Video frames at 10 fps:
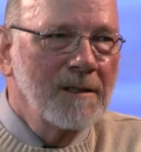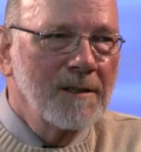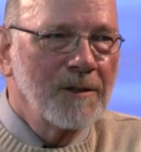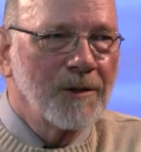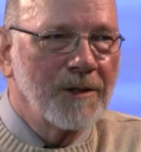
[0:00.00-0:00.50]

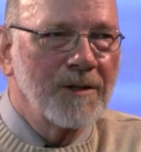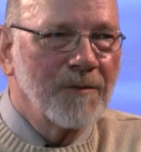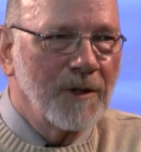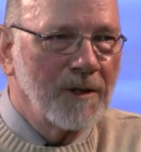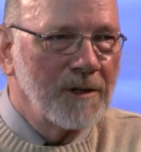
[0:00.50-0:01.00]
look at the
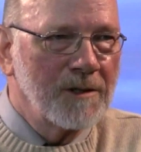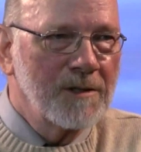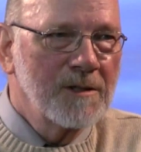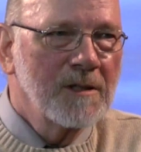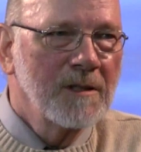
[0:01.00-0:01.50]

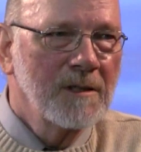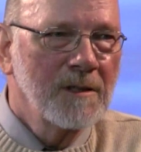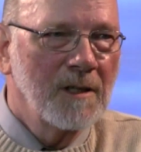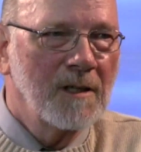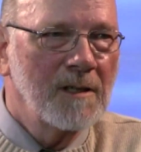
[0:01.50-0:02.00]
various
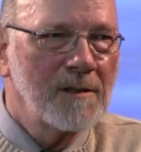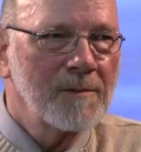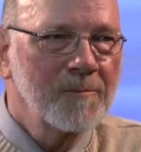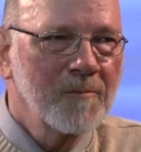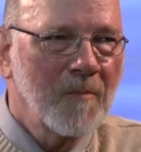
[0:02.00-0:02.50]
uh,
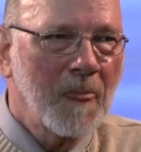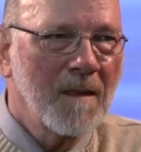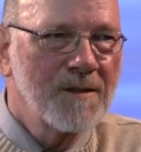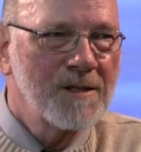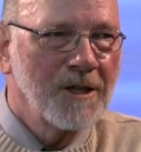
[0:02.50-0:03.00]

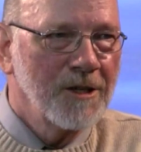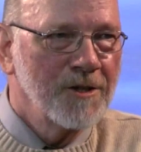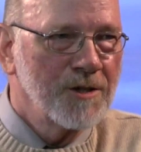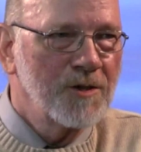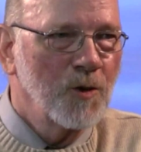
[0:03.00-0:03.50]

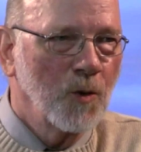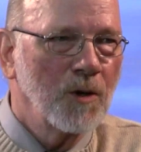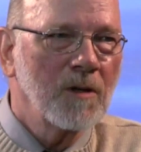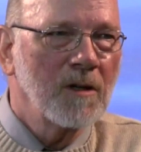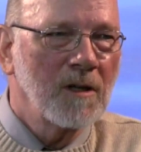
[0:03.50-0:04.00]
stages
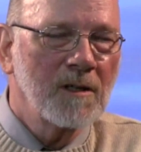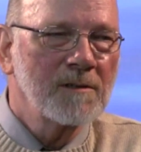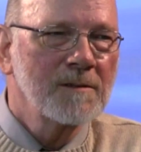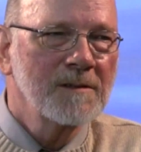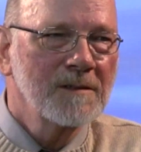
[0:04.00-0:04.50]
toward uh,
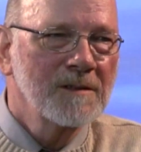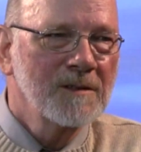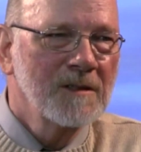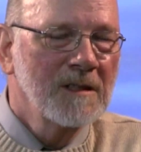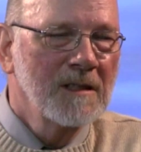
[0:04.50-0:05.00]

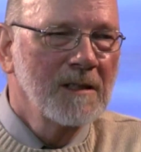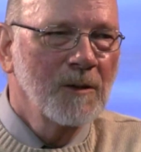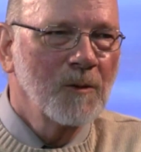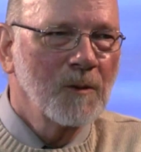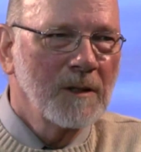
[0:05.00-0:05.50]

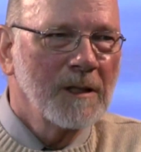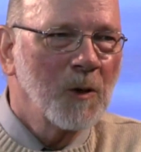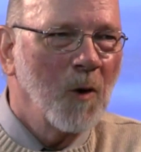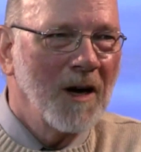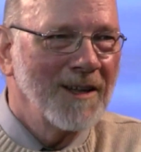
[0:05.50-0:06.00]

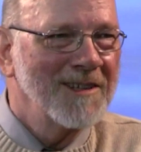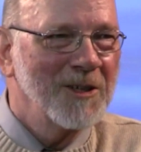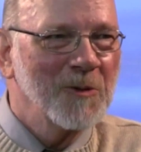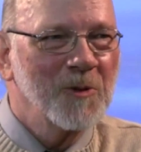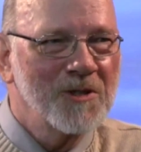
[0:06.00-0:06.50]

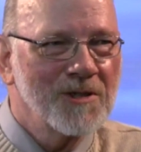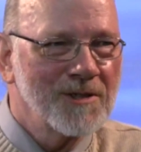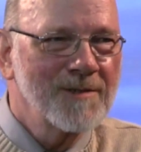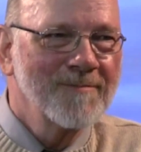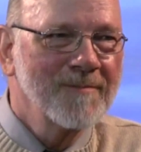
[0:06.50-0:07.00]
equality, which
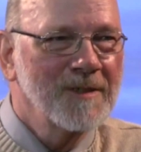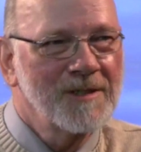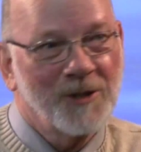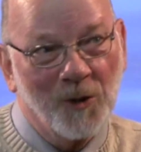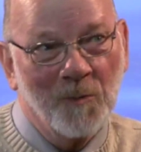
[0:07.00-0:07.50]
is
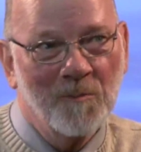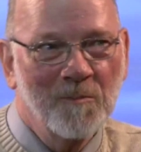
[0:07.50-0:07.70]
still